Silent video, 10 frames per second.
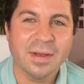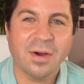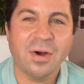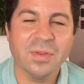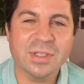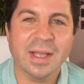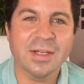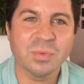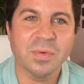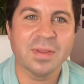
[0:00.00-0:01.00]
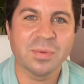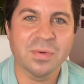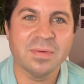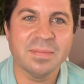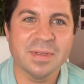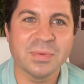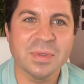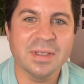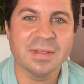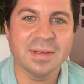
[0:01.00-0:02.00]
think all the challenges we went through this
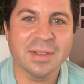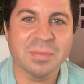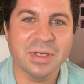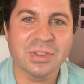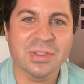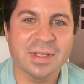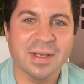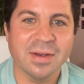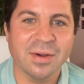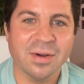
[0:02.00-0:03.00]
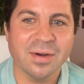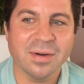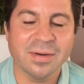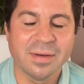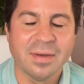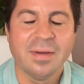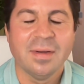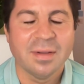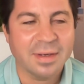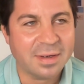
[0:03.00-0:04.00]
week, as much as they are,
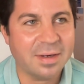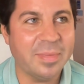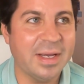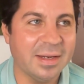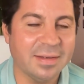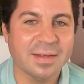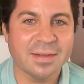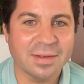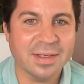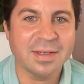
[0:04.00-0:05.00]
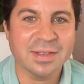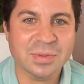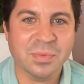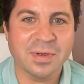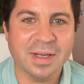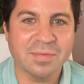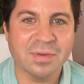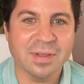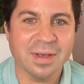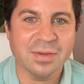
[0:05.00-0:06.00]
like, oh man, like hitting us one
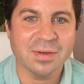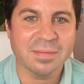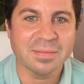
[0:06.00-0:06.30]
after the other.